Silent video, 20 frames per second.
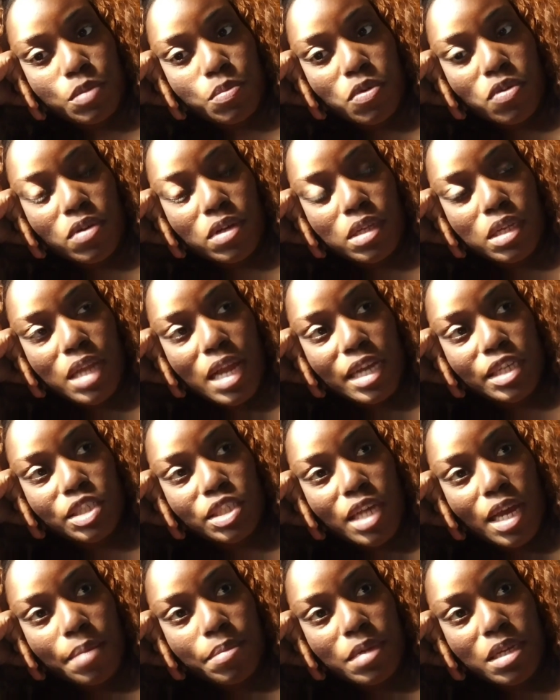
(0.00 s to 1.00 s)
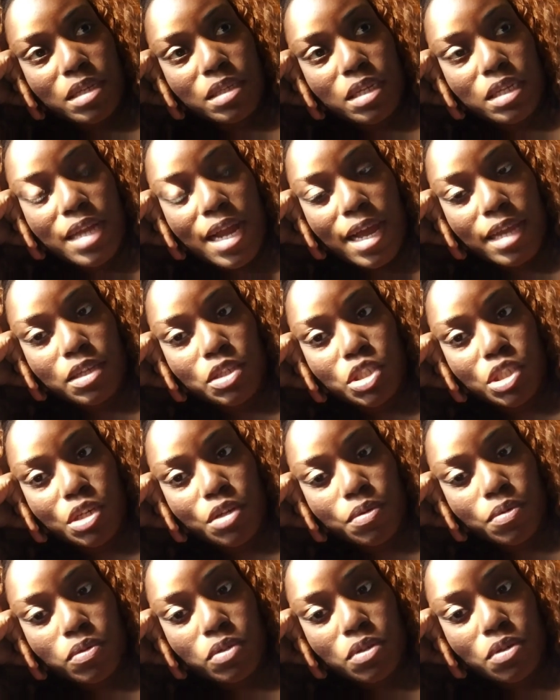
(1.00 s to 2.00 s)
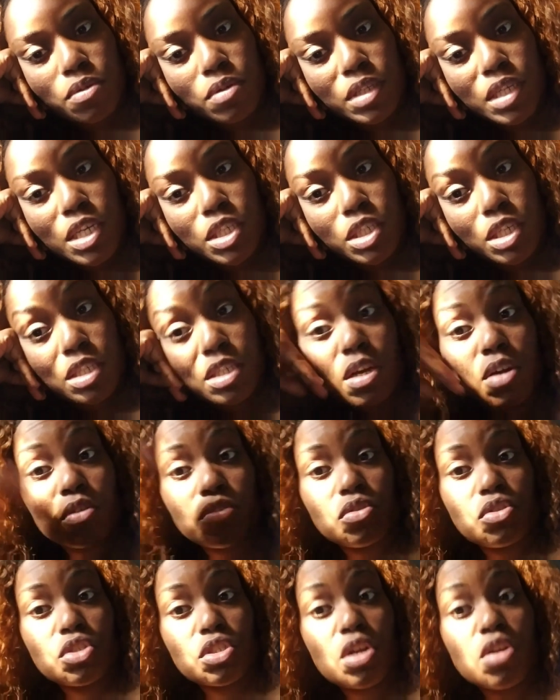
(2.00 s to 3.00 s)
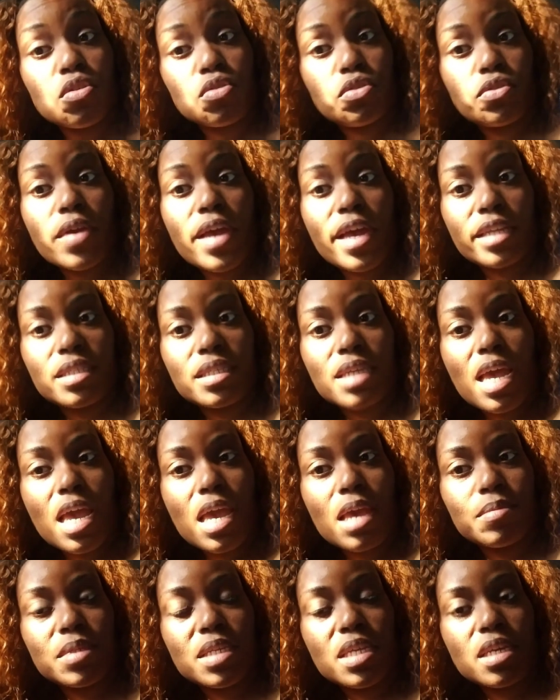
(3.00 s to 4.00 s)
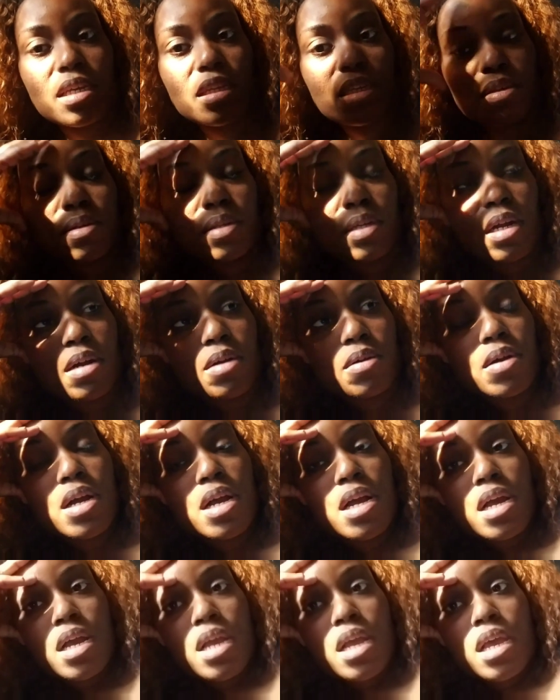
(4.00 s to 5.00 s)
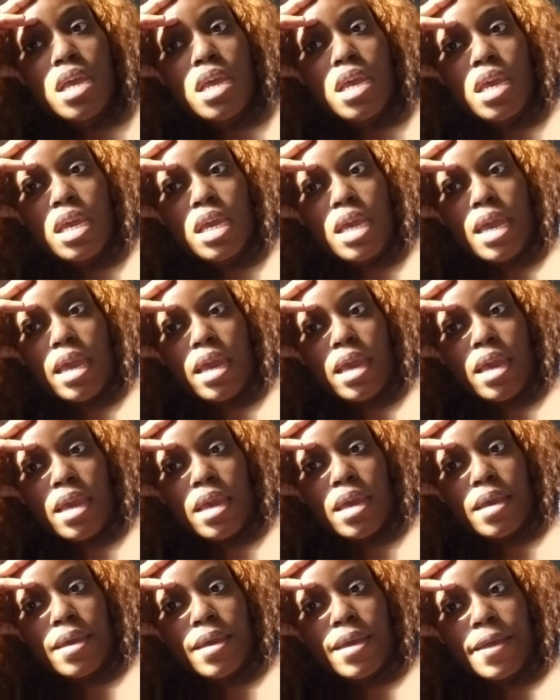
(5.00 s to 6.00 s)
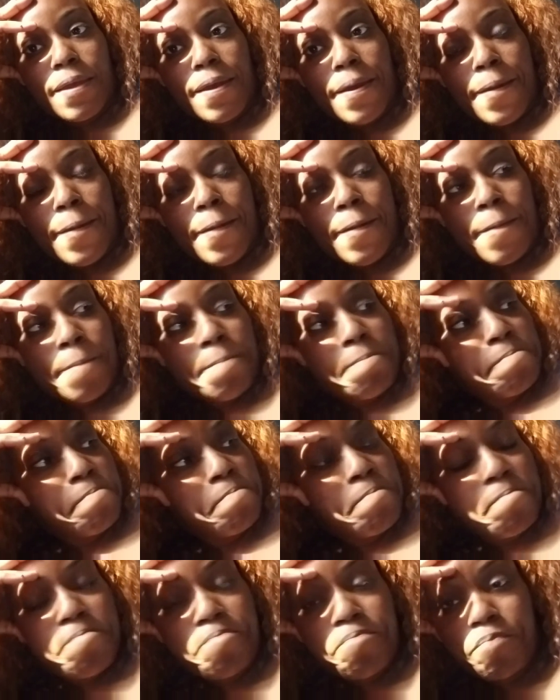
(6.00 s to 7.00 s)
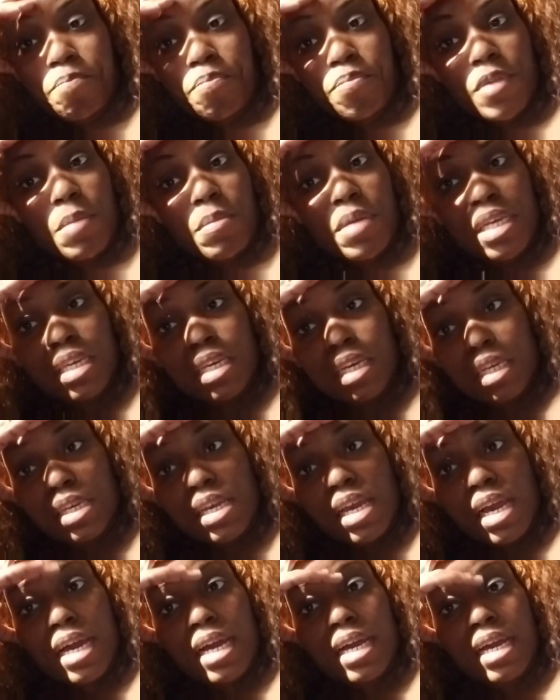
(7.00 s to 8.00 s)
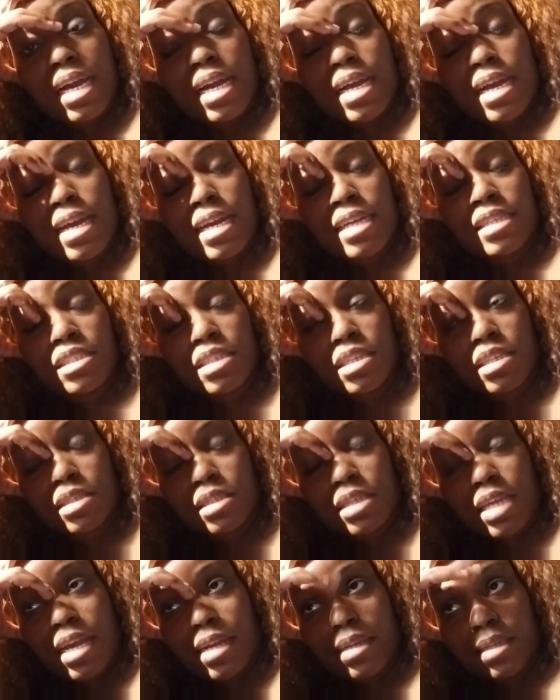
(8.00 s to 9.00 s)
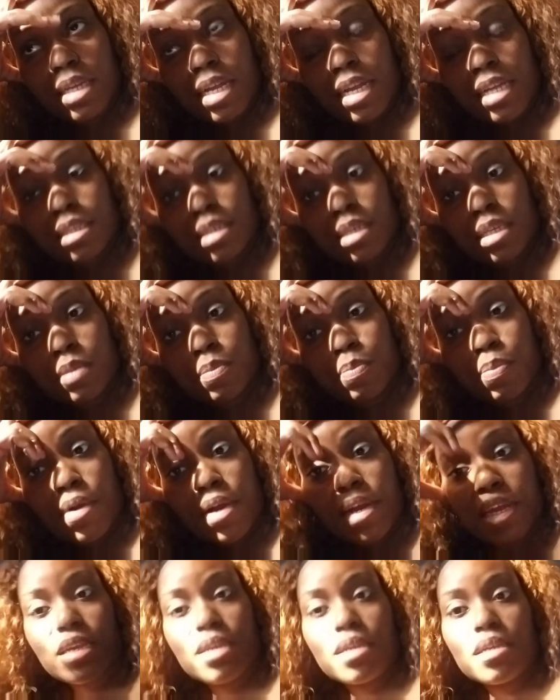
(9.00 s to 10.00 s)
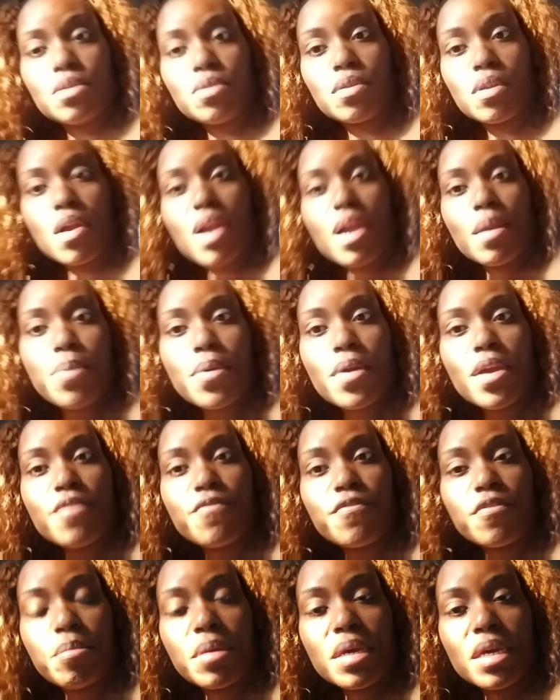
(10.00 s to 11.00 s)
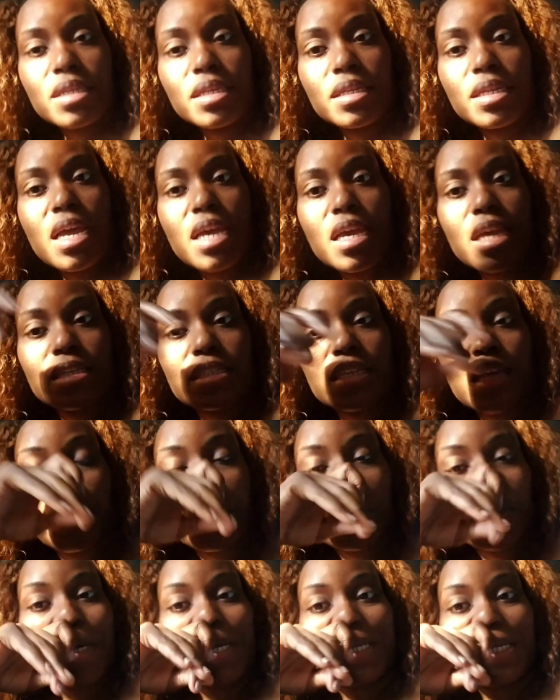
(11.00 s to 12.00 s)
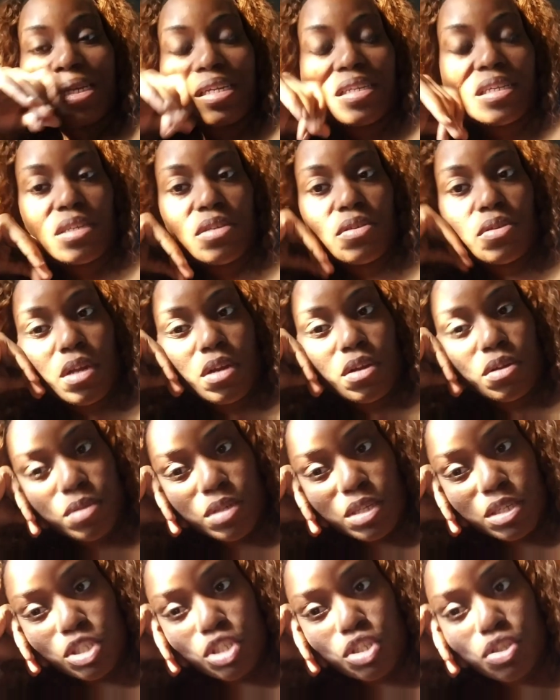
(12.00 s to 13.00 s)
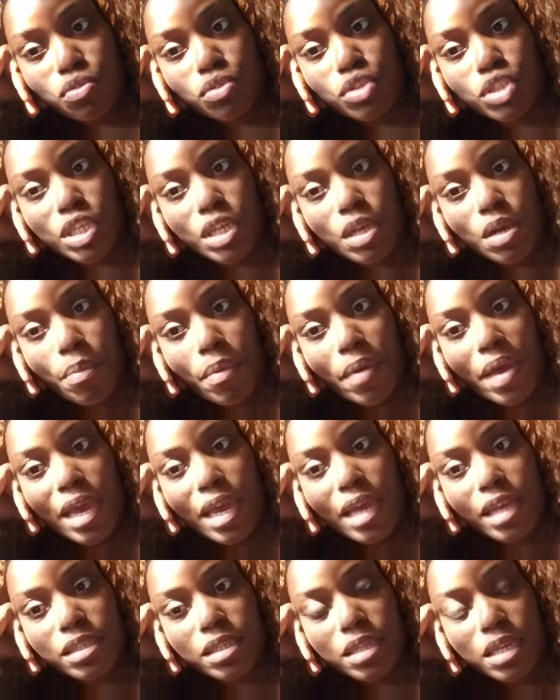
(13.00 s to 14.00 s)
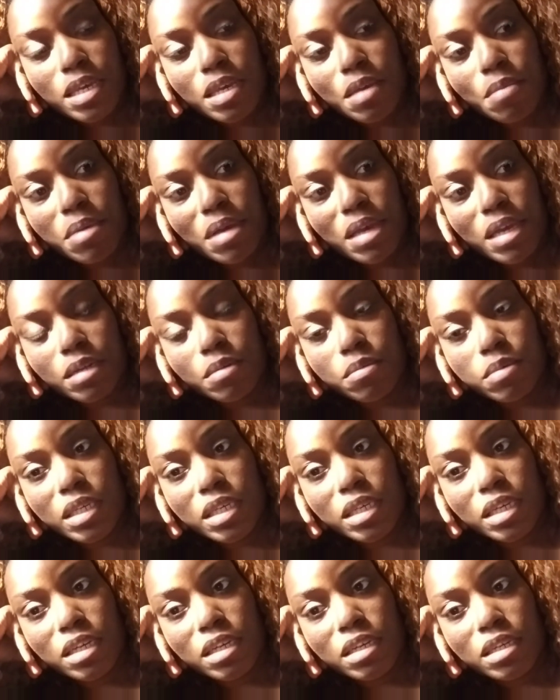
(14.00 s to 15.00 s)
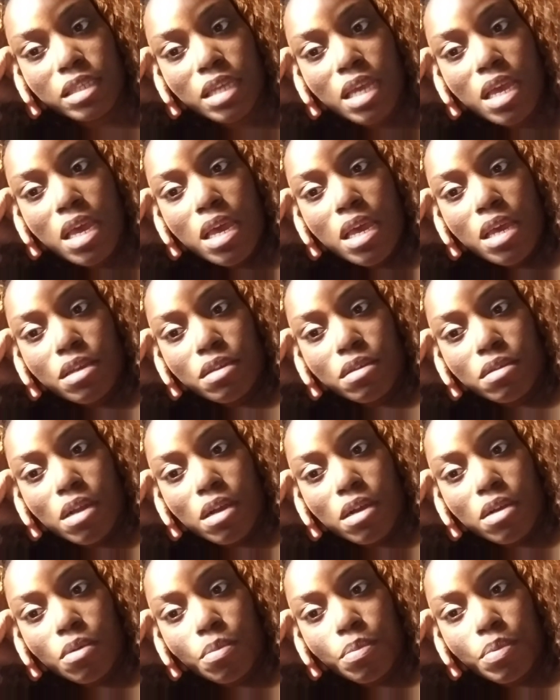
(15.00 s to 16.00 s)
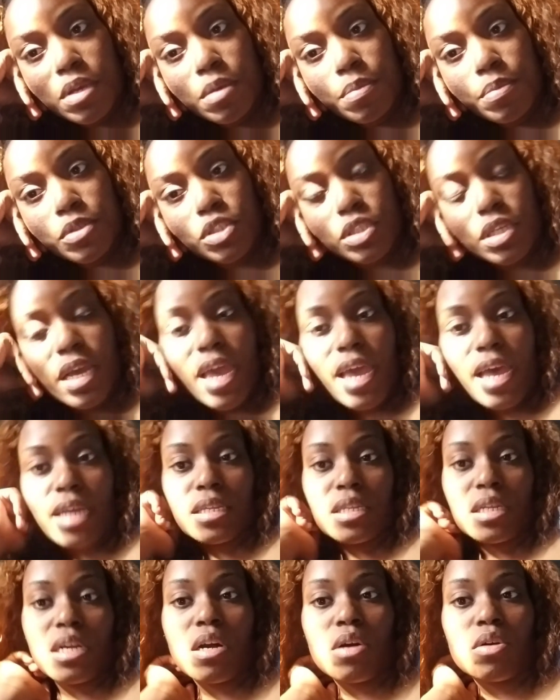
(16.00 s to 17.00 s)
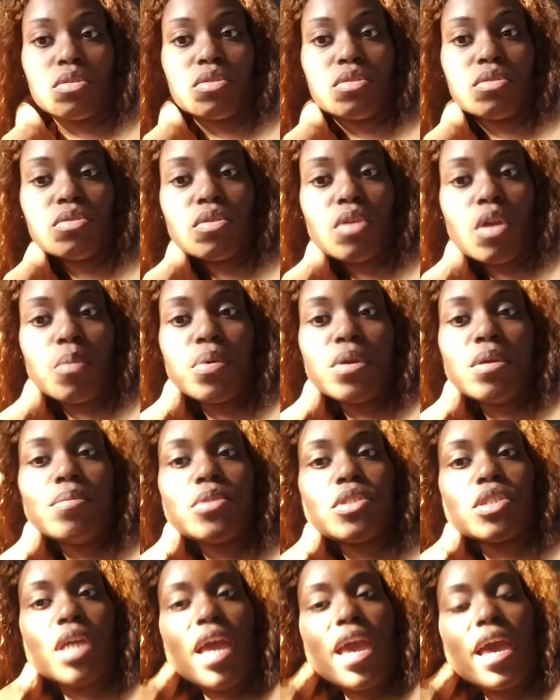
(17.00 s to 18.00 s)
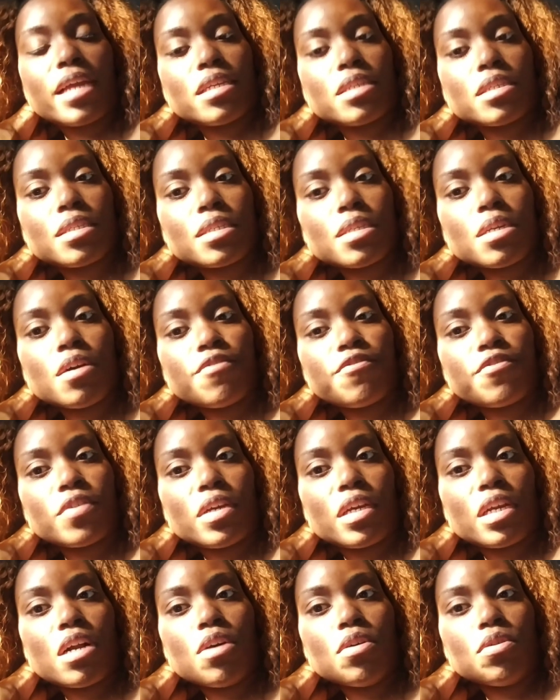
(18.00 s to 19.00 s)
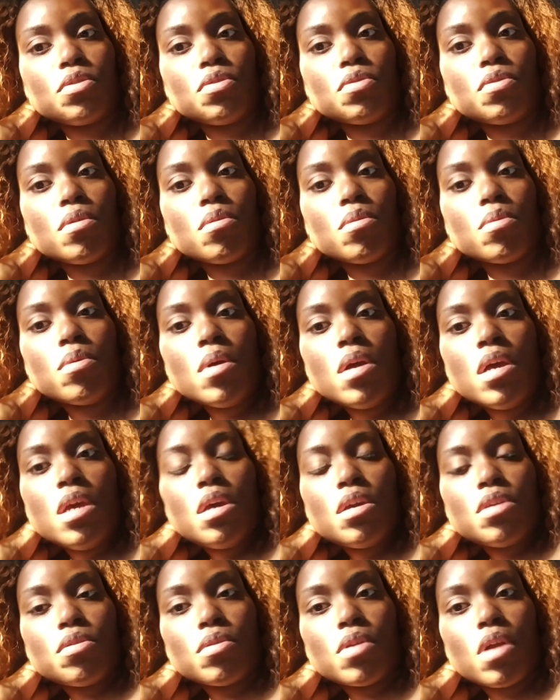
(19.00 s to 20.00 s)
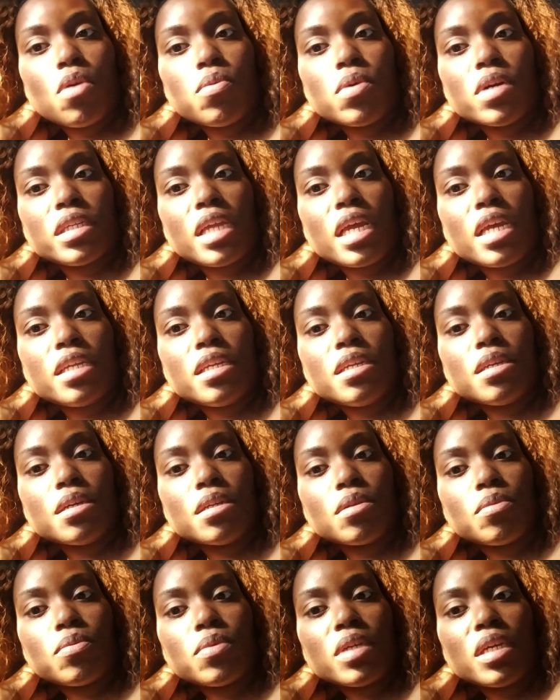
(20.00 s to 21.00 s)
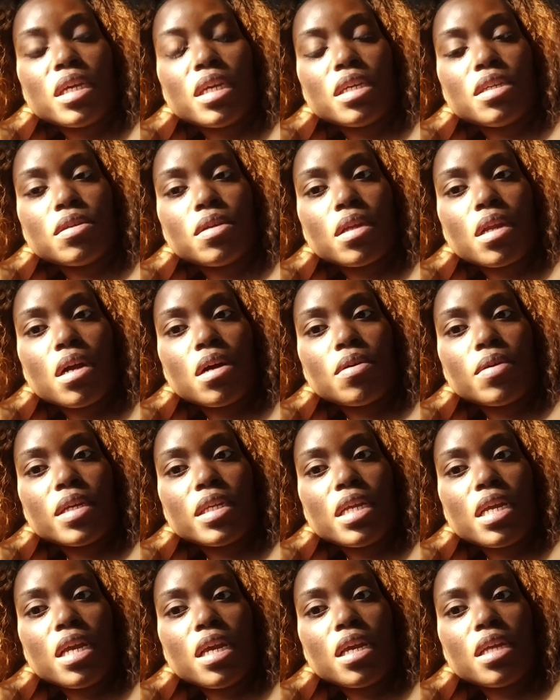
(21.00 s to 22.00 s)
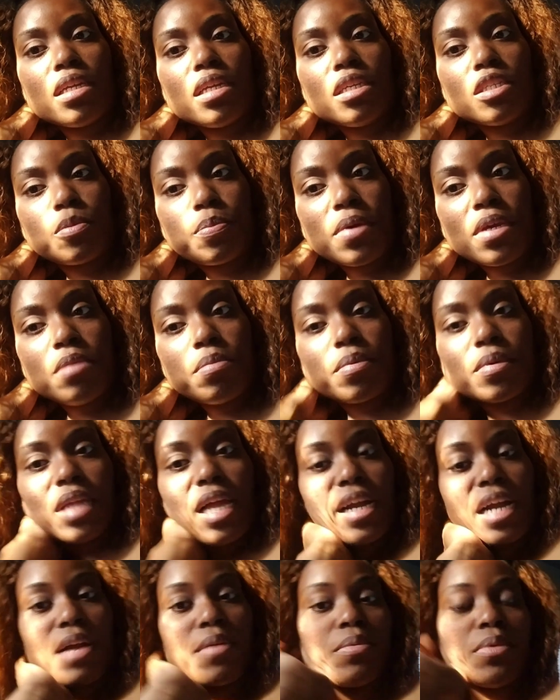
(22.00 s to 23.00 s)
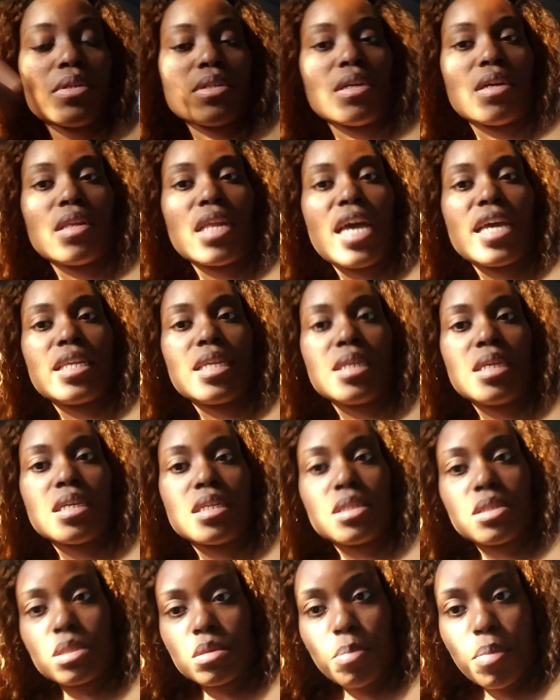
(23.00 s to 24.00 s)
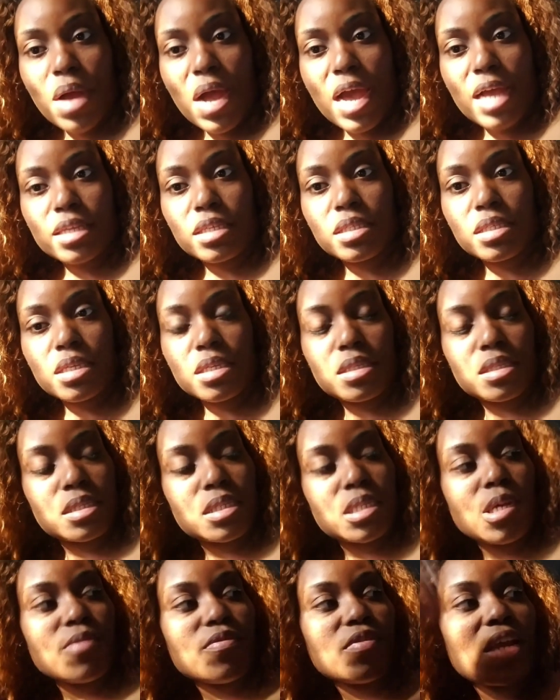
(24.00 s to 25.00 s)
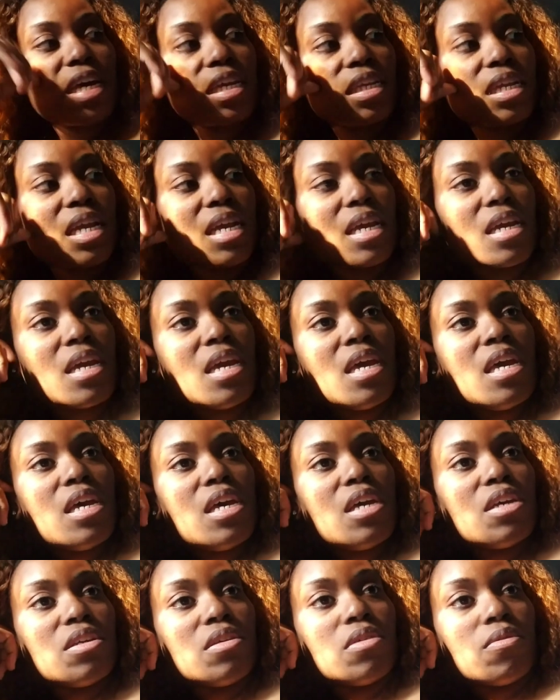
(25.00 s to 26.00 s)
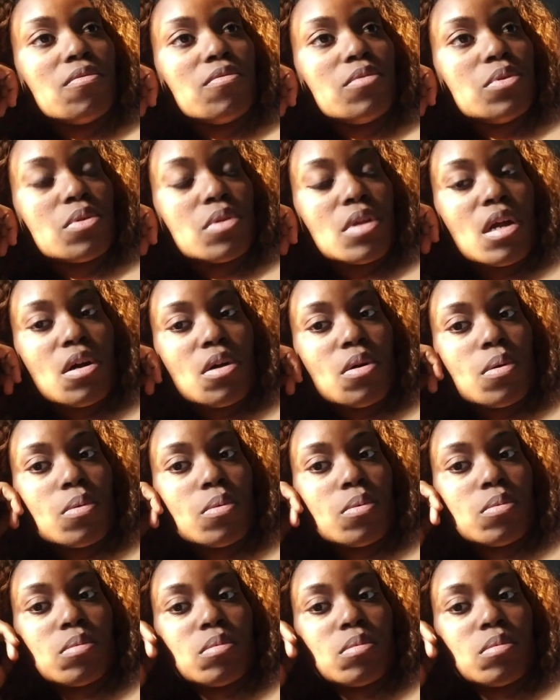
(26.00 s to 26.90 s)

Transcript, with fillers: more than I shopped at the Dollar General store. That just goes shows you how times get, you know. And um, but yeah yeah i, I just I, I just pray you know i pray for better days i pray that you know this too shall pass and it get better because you know people shouldn't have to go you know people shouldn't have to suffer and go through you know what they dealing with you know and then these people like i really don't like to get into politics and stuff like that you you know